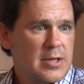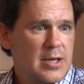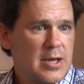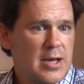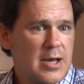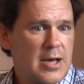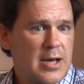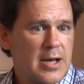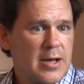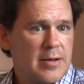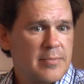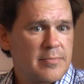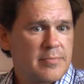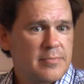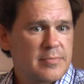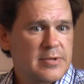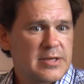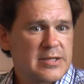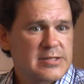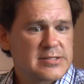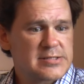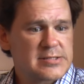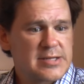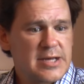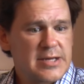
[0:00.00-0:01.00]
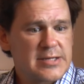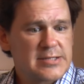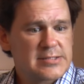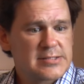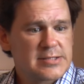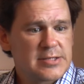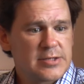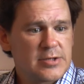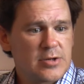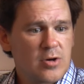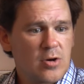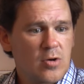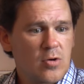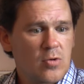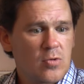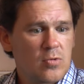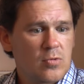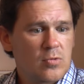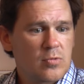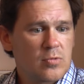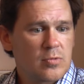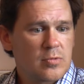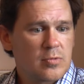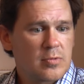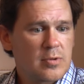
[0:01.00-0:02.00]
It's nice to
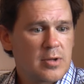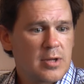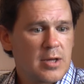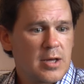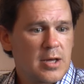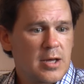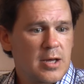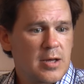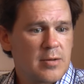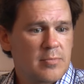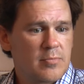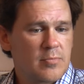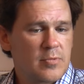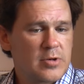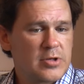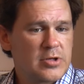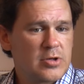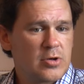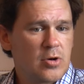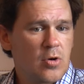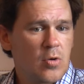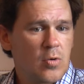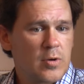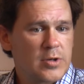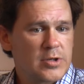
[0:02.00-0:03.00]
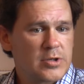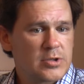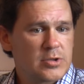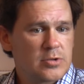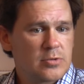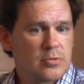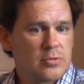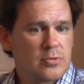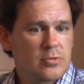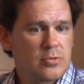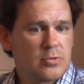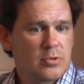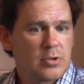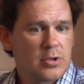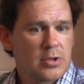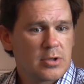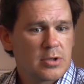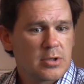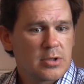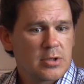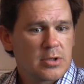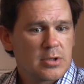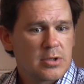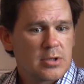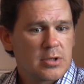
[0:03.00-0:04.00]
know when you go into
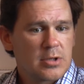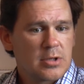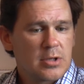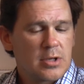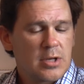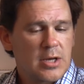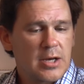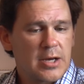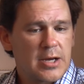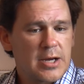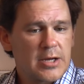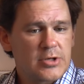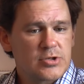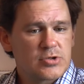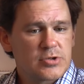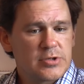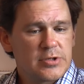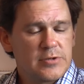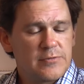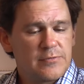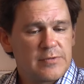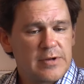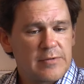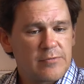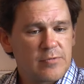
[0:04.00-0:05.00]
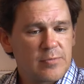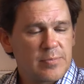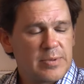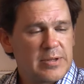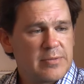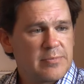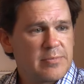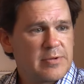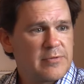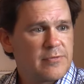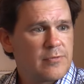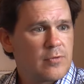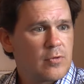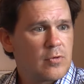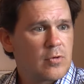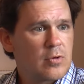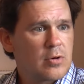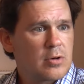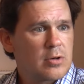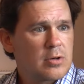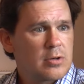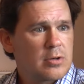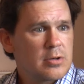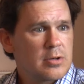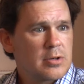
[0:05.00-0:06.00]
a country you've never been
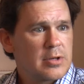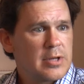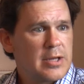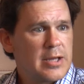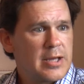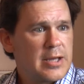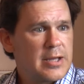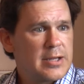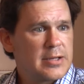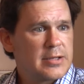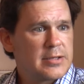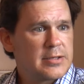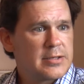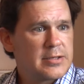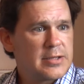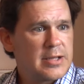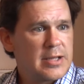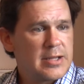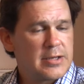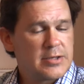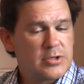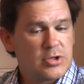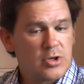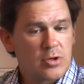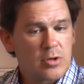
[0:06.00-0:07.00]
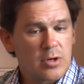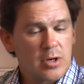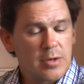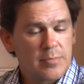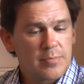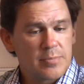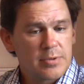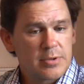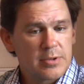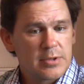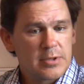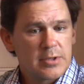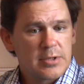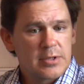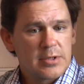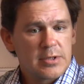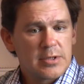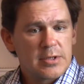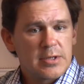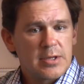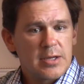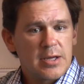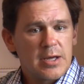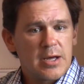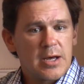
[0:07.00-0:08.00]
before and Europe,
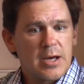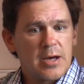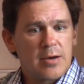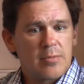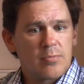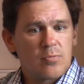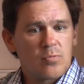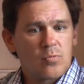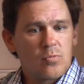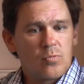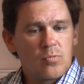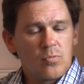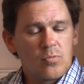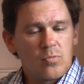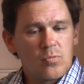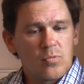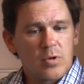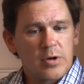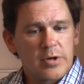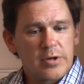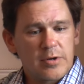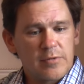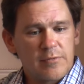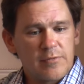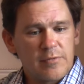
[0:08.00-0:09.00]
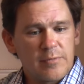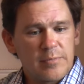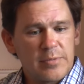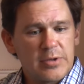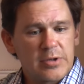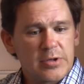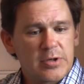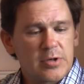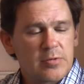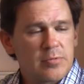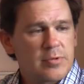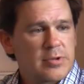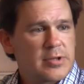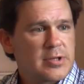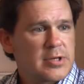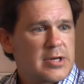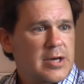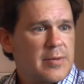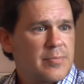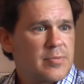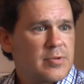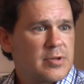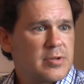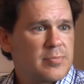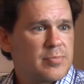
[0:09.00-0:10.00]
where you're familiar with a
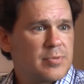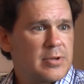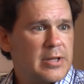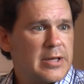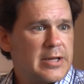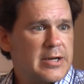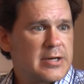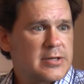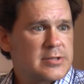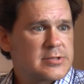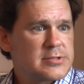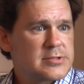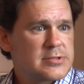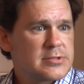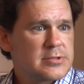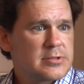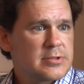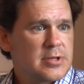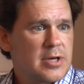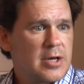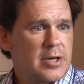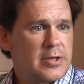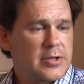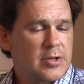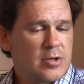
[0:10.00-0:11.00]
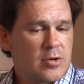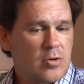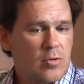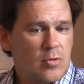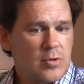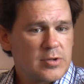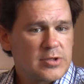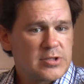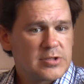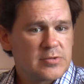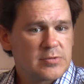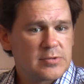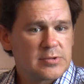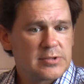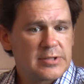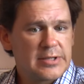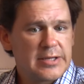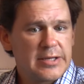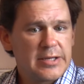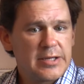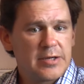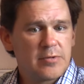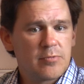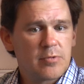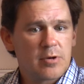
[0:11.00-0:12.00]
couple of the players, you're going to a
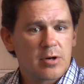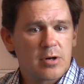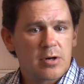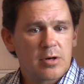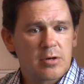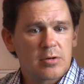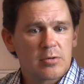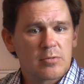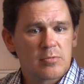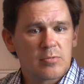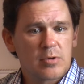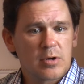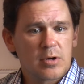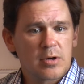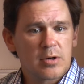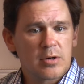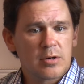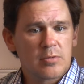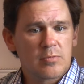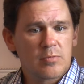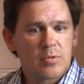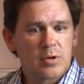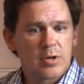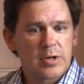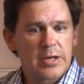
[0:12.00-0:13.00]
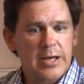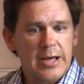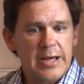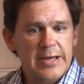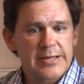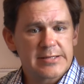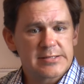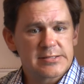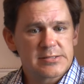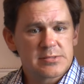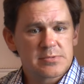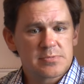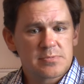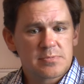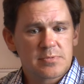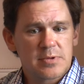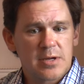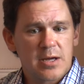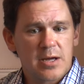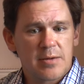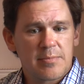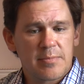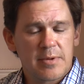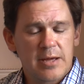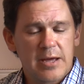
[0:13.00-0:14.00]
league where guys
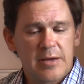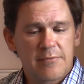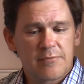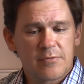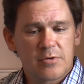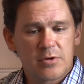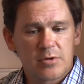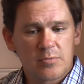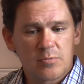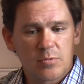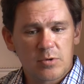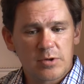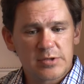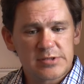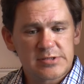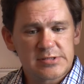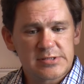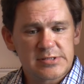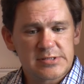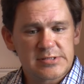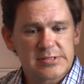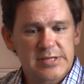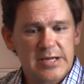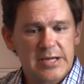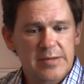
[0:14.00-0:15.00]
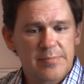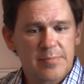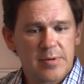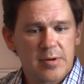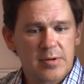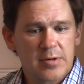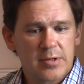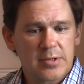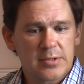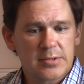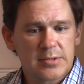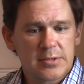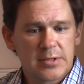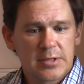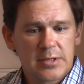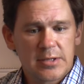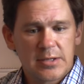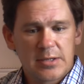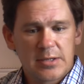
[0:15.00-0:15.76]
have good words to say about it.